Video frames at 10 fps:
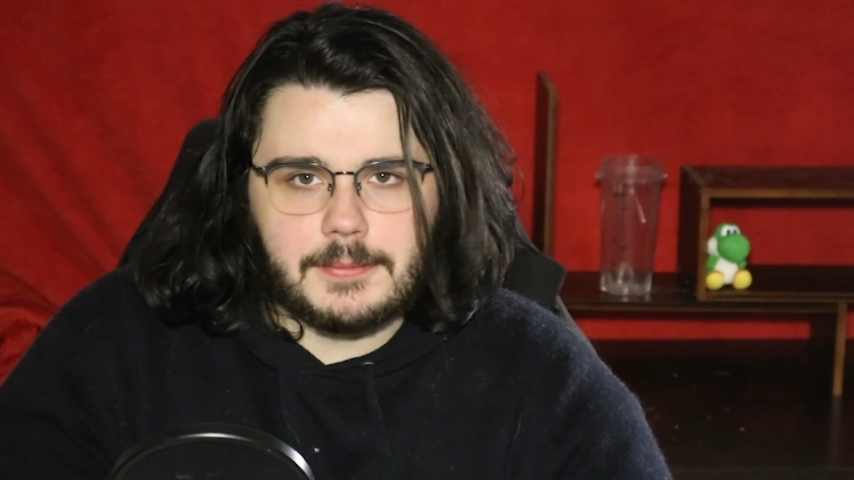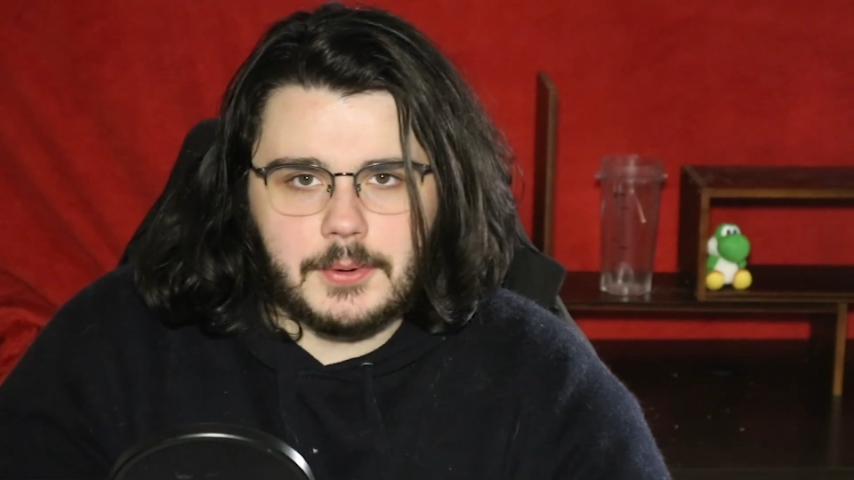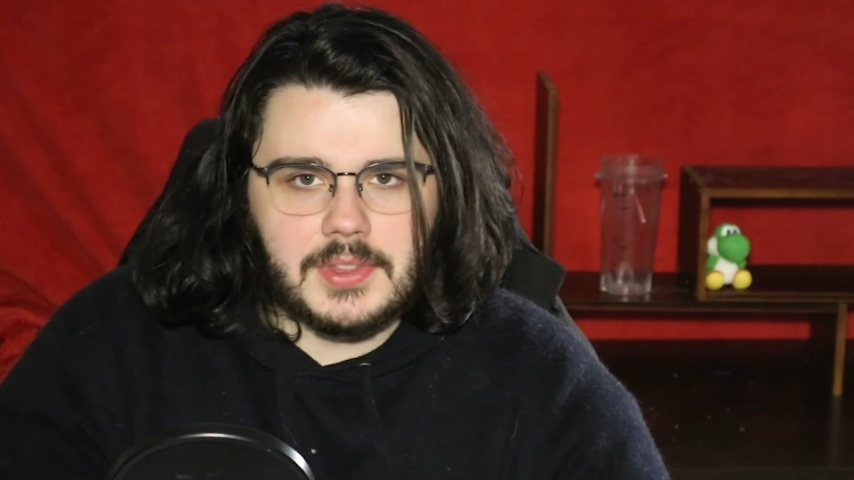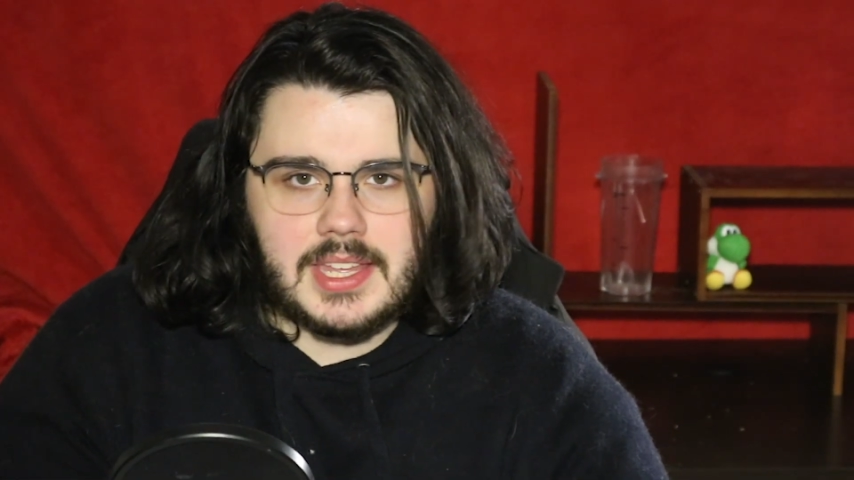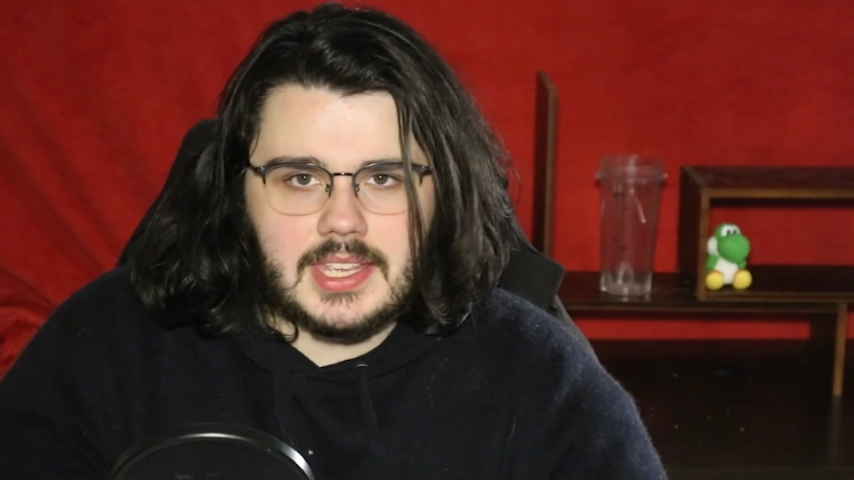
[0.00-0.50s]

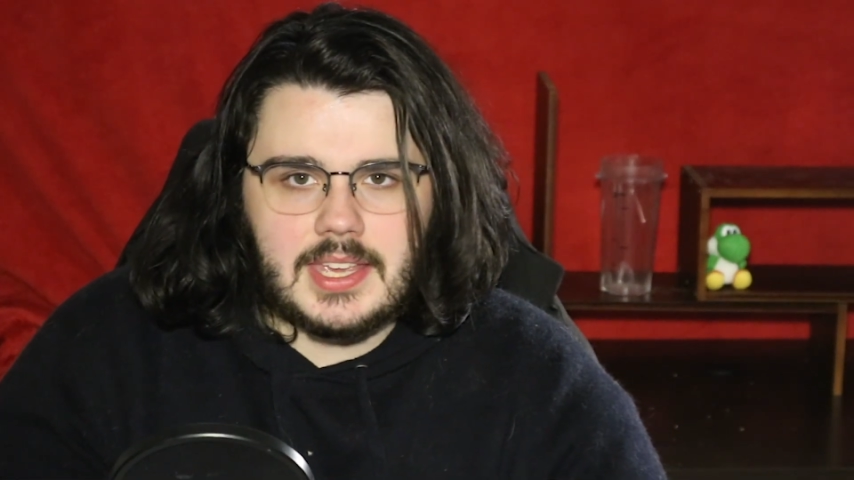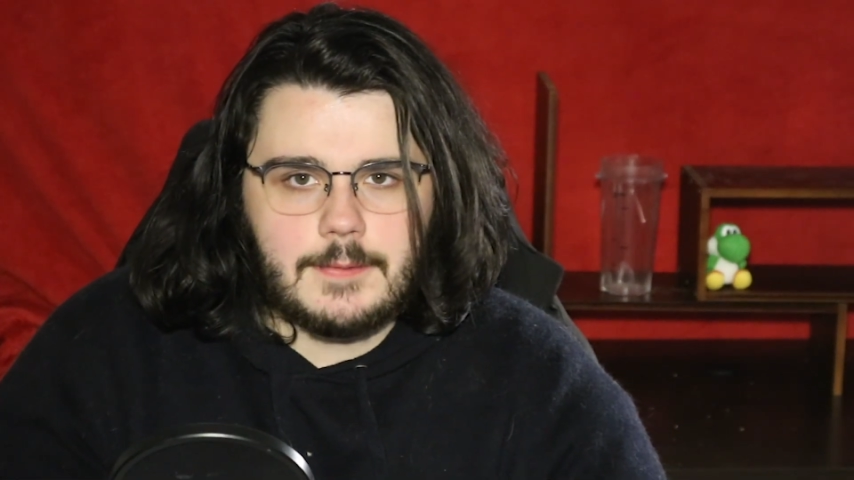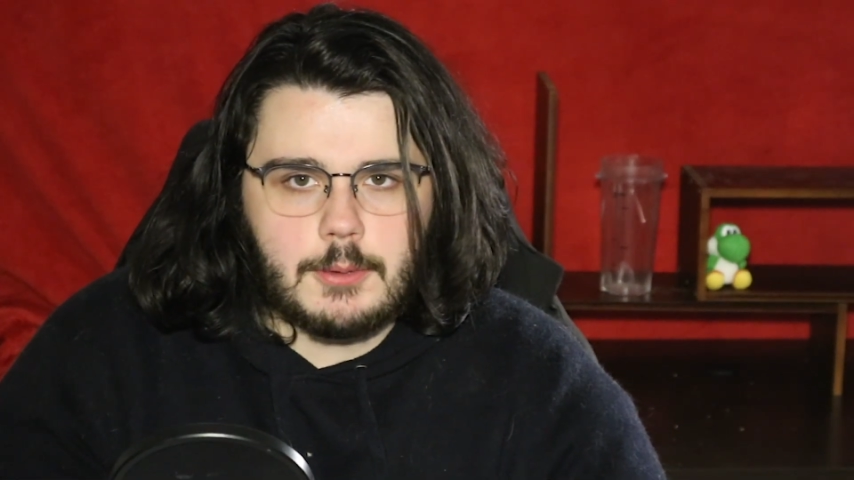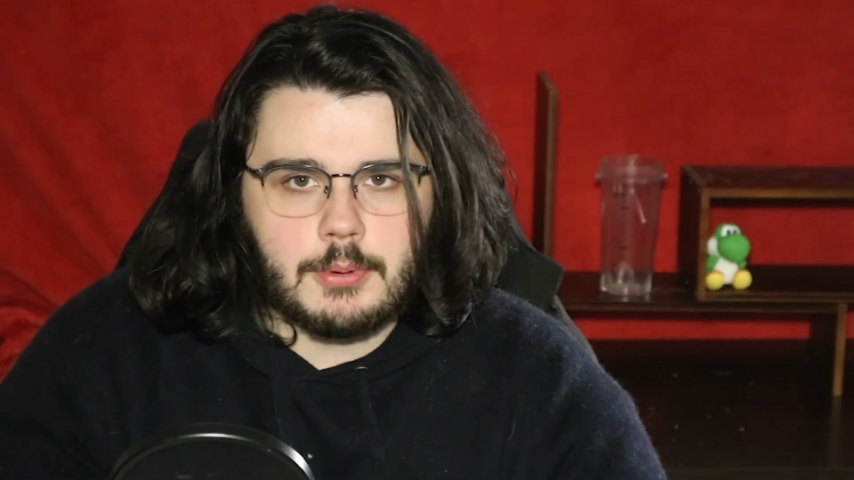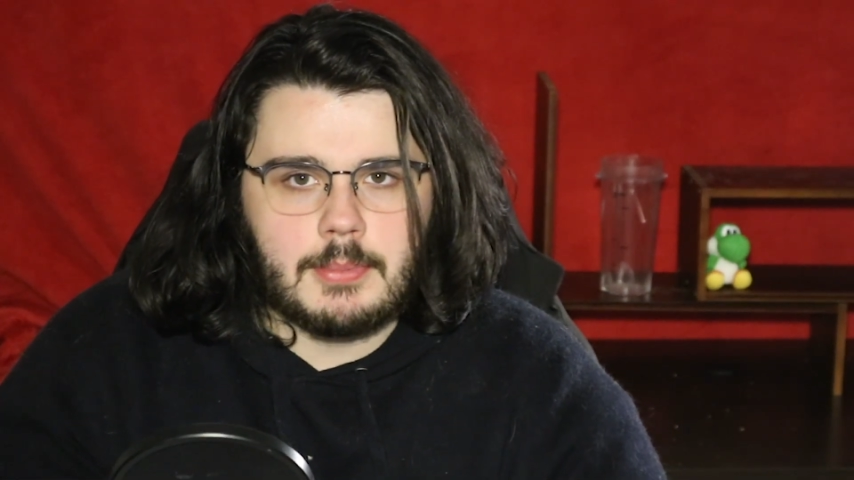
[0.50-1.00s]
before they can
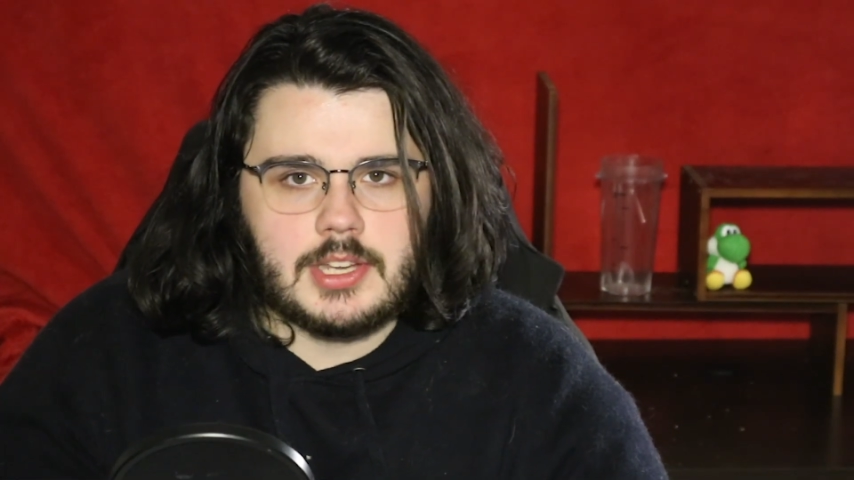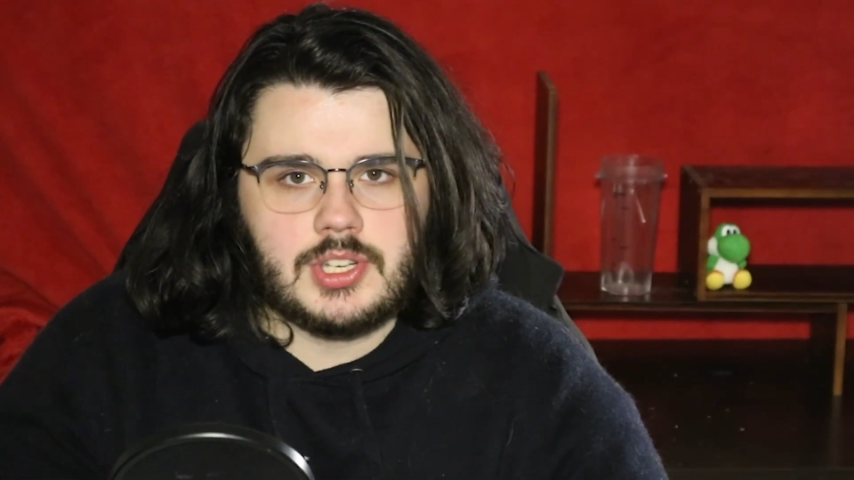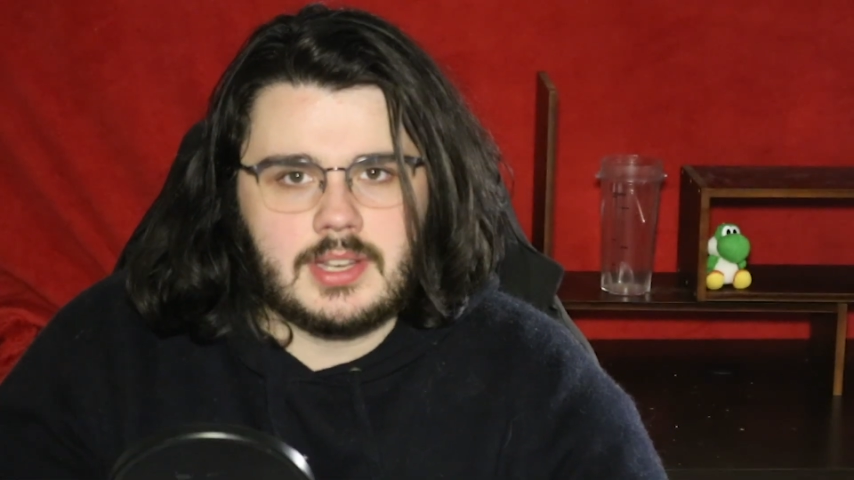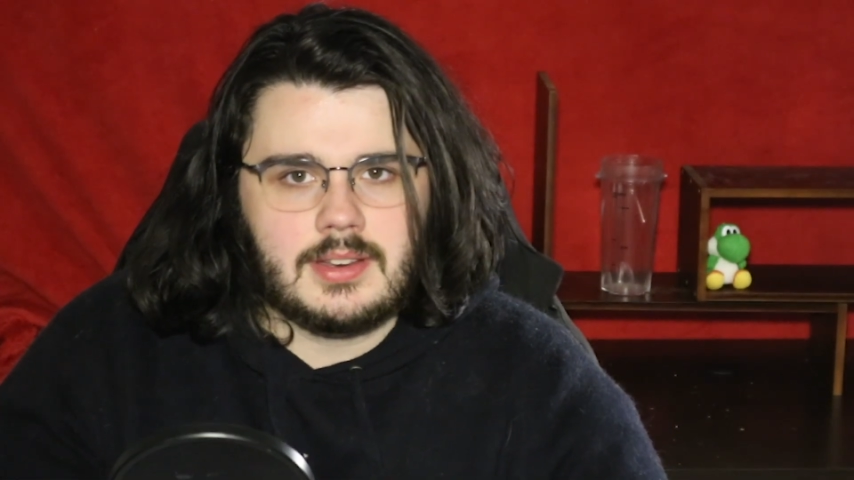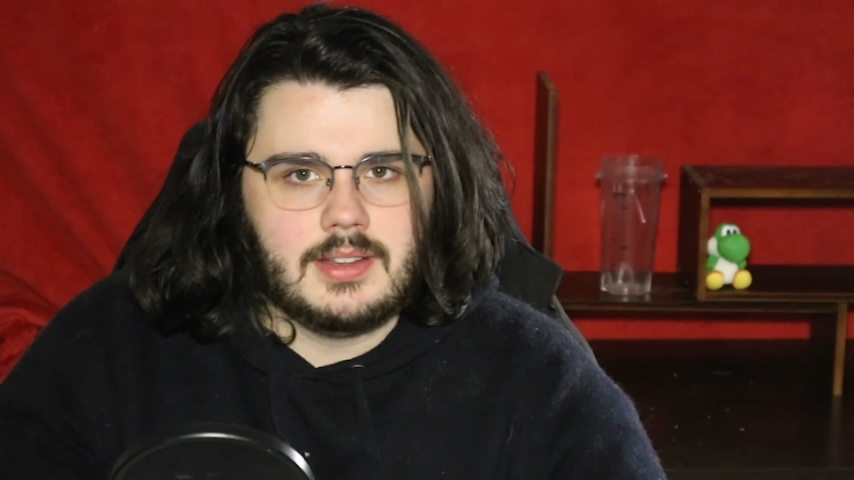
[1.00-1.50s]
give you permission.